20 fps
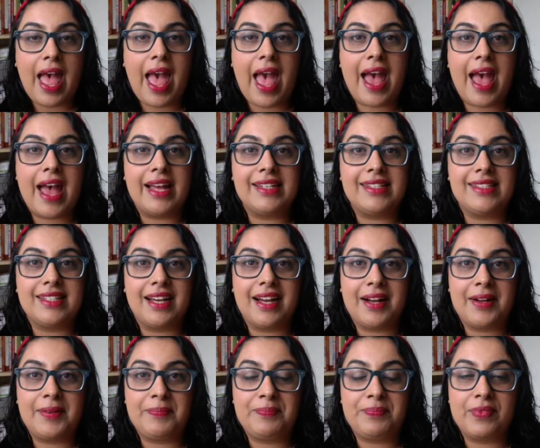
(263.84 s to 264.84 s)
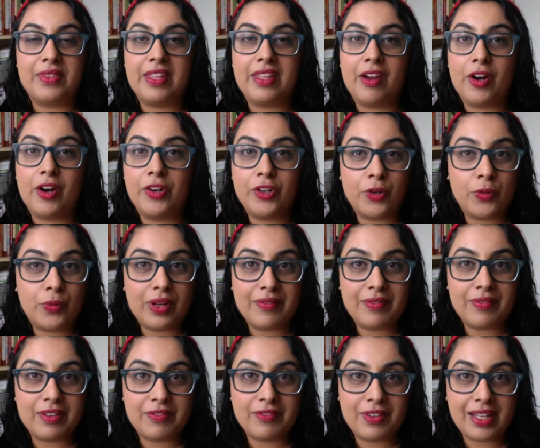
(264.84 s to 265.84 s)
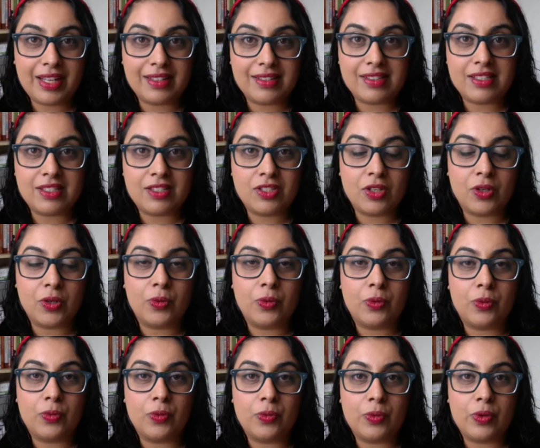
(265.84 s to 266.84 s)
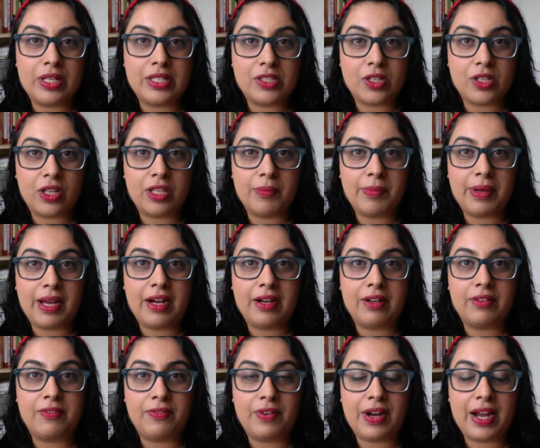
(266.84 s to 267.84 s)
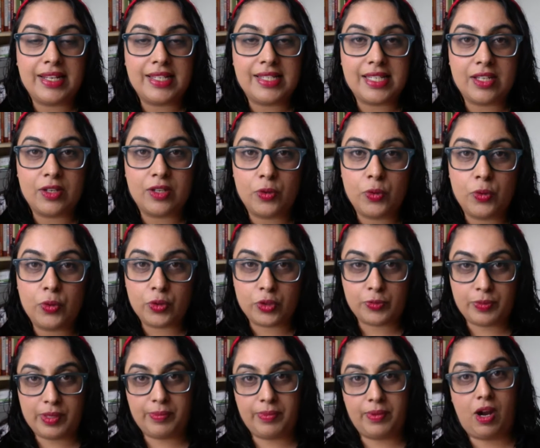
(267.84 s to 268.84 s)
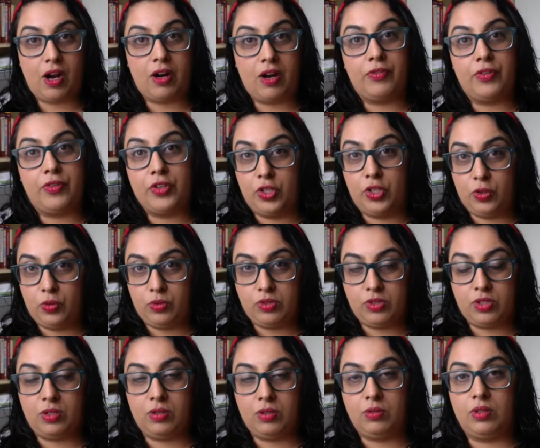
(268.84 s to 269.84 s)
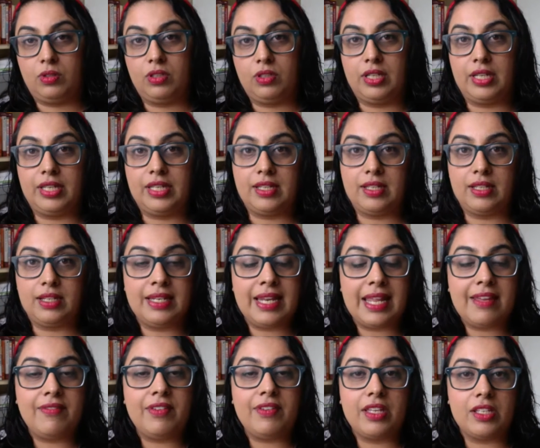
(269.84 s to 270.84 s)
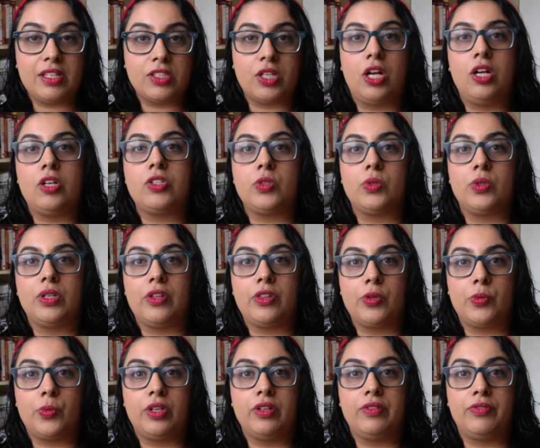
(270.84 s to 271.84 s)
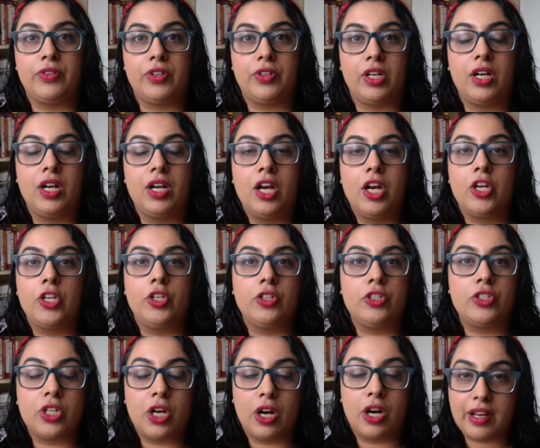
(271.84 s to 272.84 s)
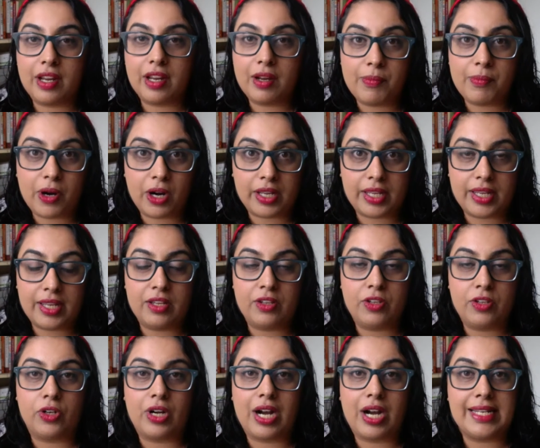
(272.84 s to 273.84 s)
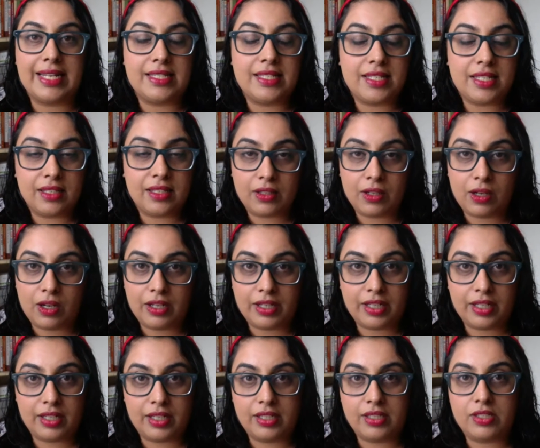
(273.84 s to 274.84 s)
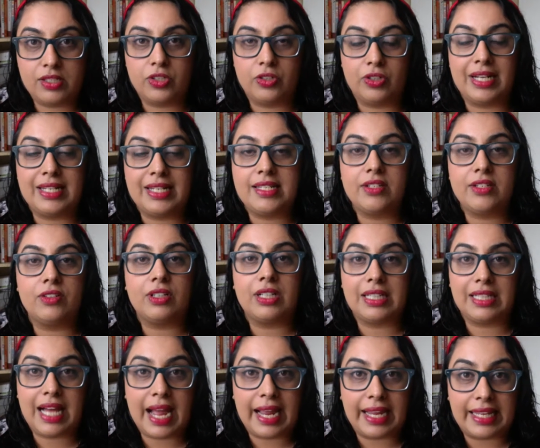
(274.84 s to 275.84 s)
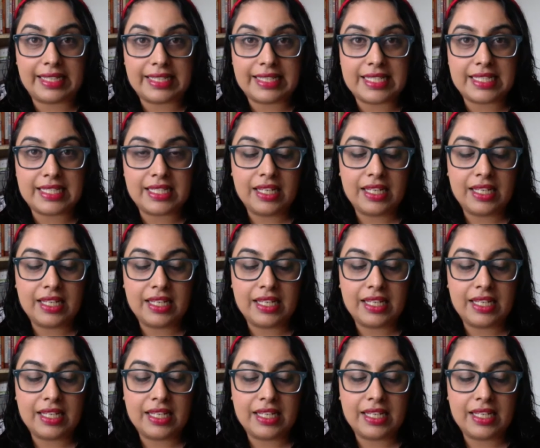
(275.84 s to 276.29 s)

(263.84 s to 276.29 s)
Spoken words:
And they are your raving fans. So it's all about finding who those people are for you. So Navy is also another word for your target market, your ideal audience, your ideal client.